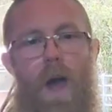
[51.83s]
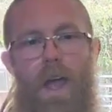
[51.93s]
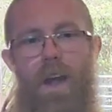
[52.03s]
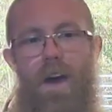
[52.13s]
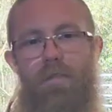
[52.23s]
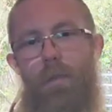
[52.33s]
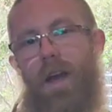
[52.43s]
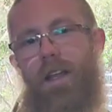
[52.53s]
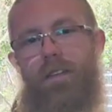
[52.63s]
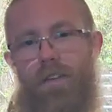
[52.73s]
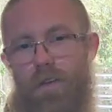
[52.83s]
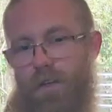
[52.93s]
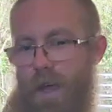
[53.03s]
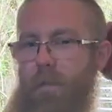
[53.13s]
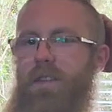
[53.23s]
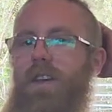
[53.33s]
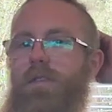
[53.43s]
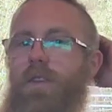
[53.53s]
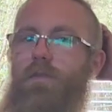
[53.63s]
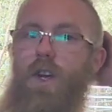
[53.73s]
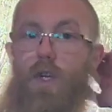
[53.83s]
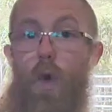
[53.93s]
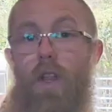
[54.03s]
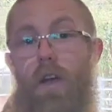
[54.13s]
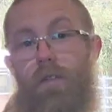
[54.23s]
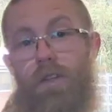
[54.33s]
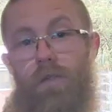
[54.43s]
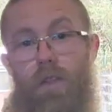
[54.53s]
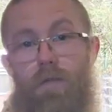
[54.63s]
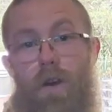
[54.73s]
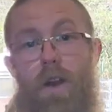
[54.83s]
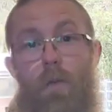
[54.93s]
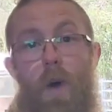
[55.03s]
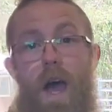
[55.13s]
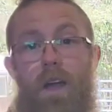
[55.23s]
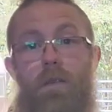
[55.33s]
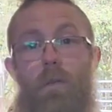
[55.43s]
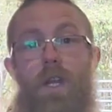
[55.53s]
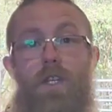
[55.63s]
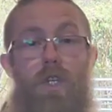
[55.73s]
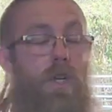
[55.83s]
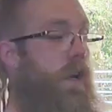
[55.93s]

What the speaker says: away enough money to get myself some fresh coilovers for the front of the wagon, which,